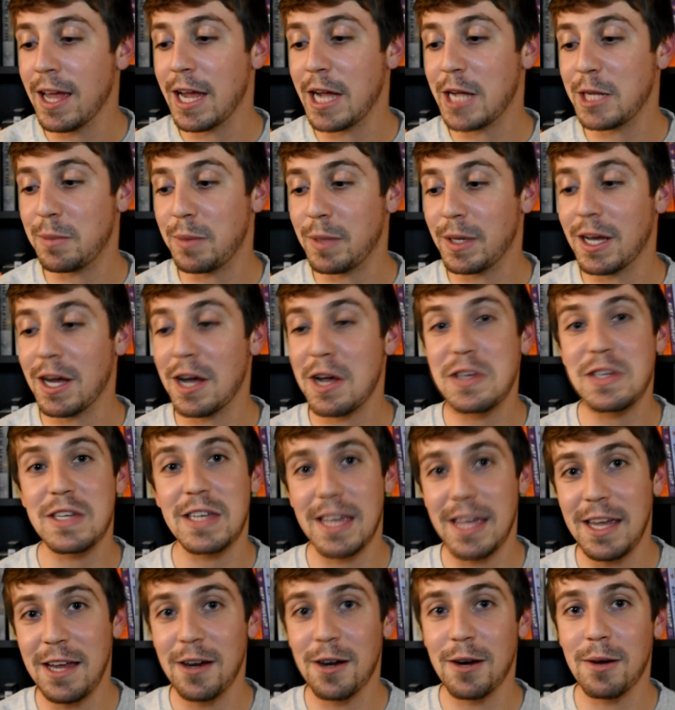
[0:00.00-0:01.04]
It's because
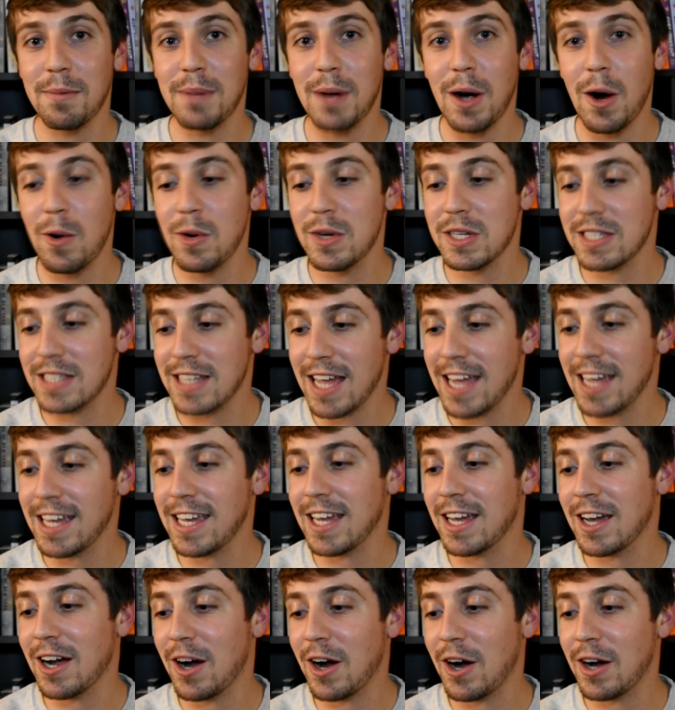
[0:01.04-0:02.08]
here Poe is
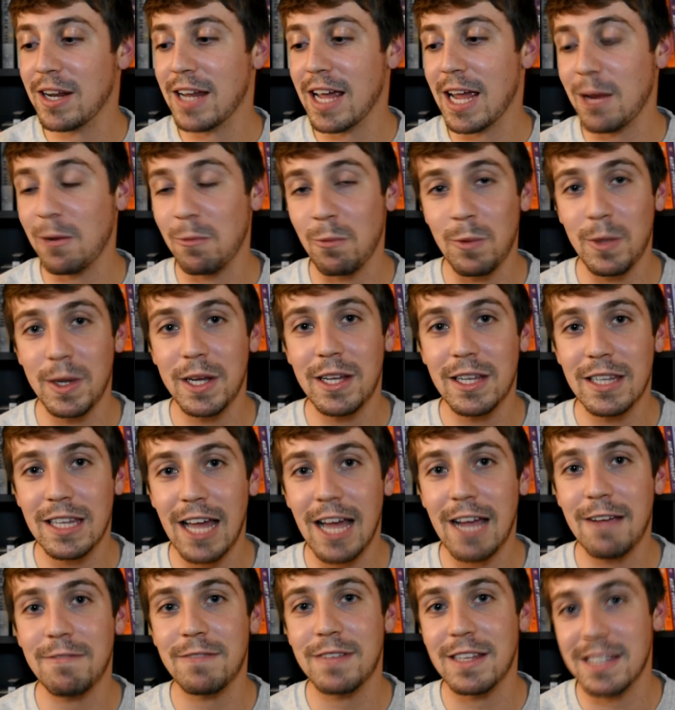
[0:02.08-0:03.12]
taking on a
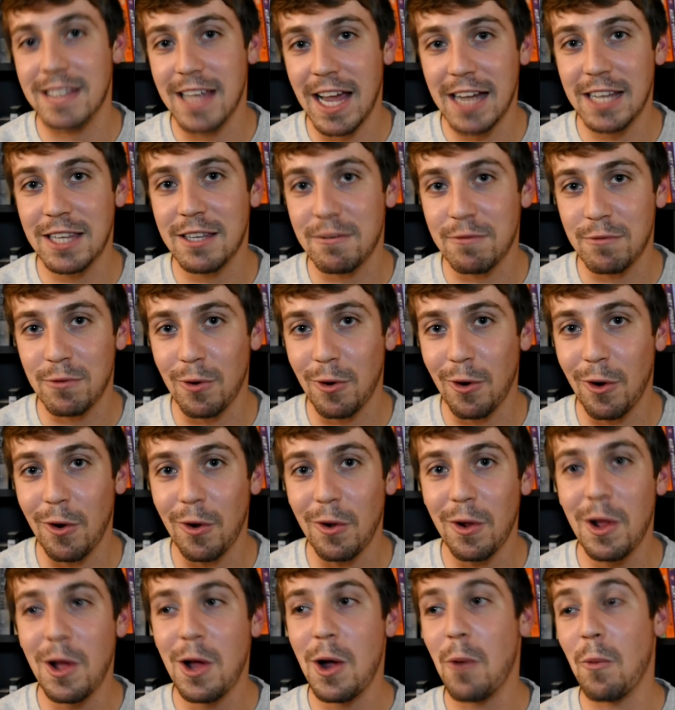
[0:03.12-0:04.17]
real-life detective
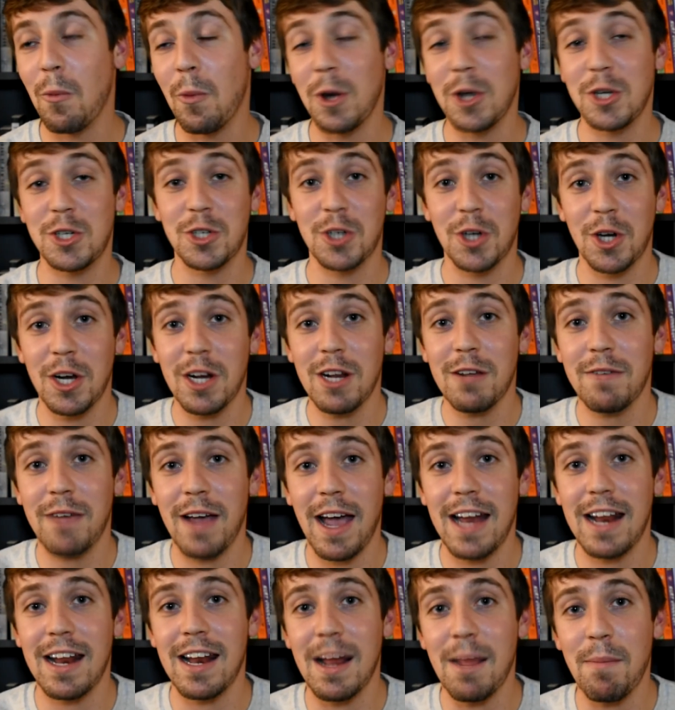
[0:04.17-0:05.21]
role, which could have
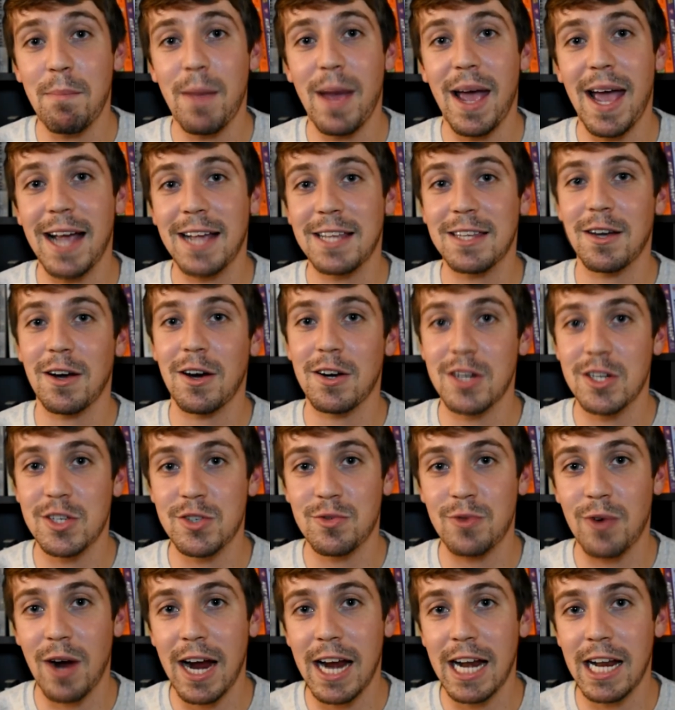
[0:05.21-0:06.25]
had an impact on his
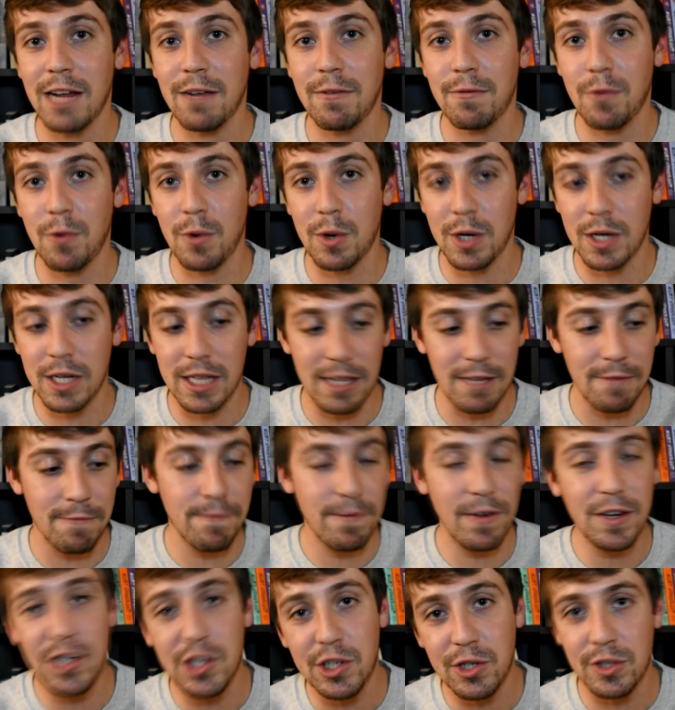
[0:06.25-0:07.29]
writing for the
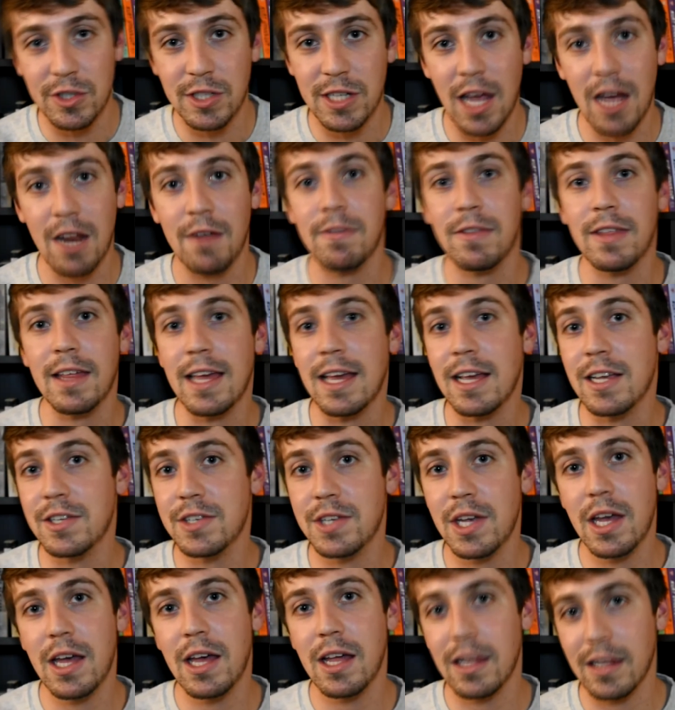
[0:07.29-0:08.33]
fictional side of
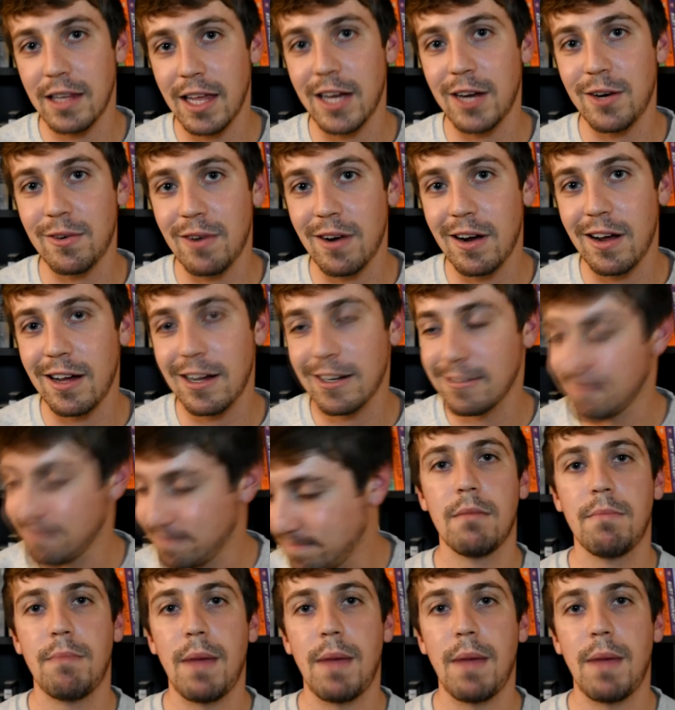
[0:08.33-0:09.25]
things later on.